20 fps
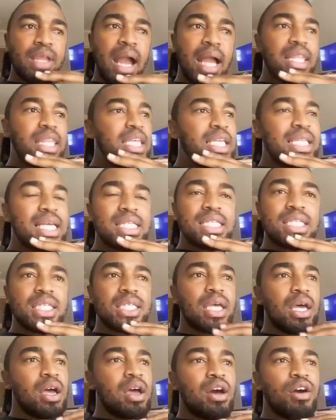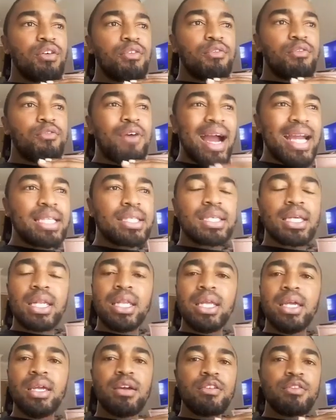I think that's
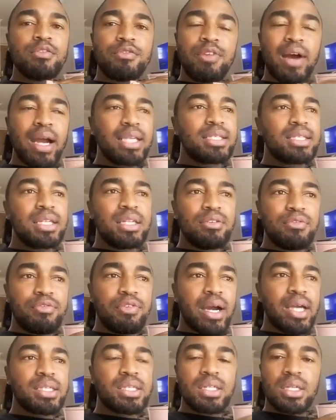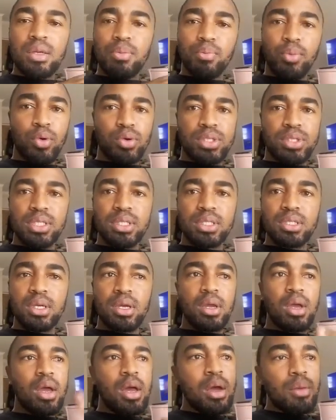vitally, vitally, vitally important.
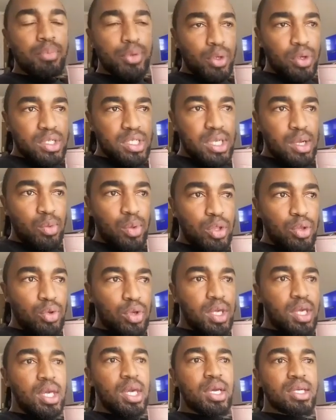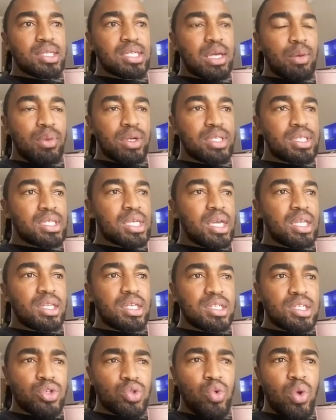Because then when you hear someone saying
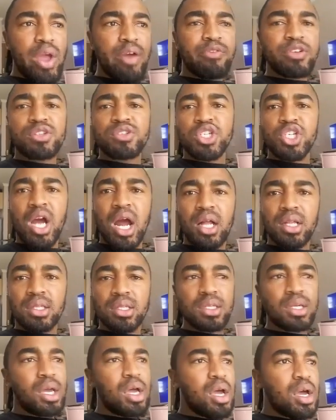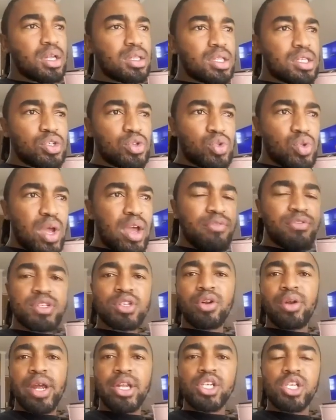this is whoever's child, this is
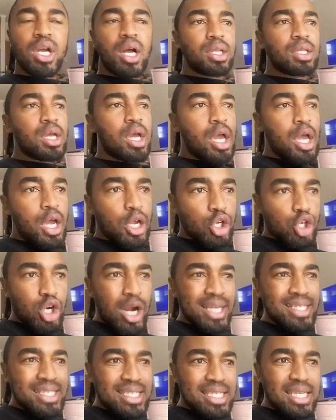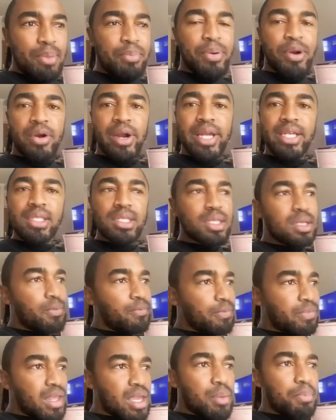whoever's grandchild, try and separate
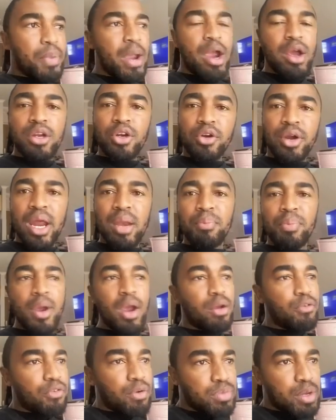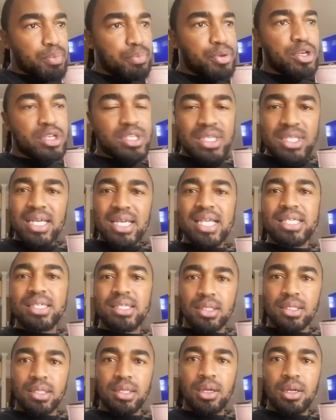their parent, grandparent from the person's
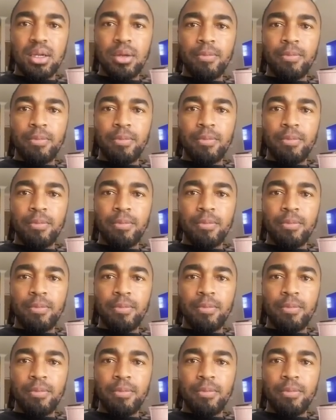hustle.